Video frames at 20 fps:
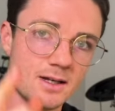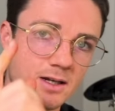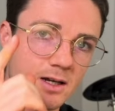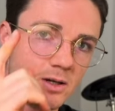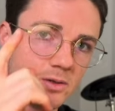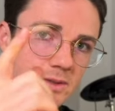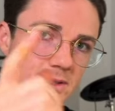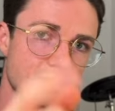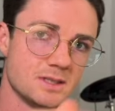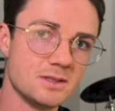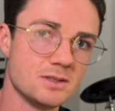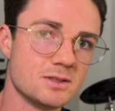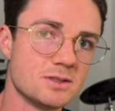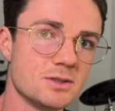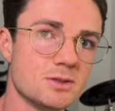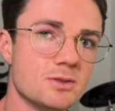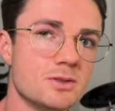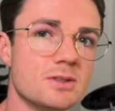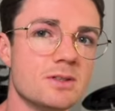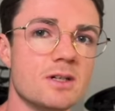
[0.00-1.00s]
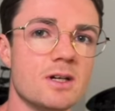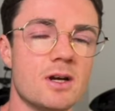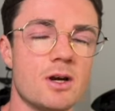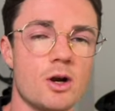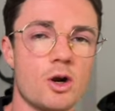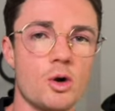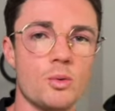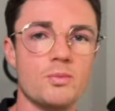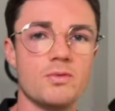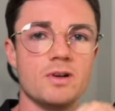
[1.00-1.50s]
I will see you soon.
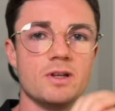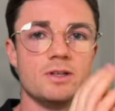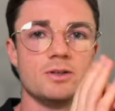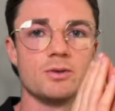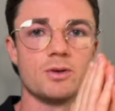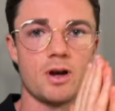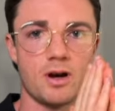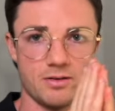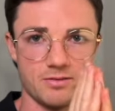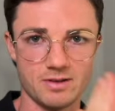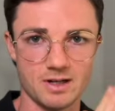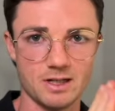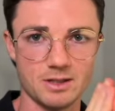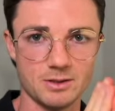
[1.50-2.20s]
Hopefully you got value.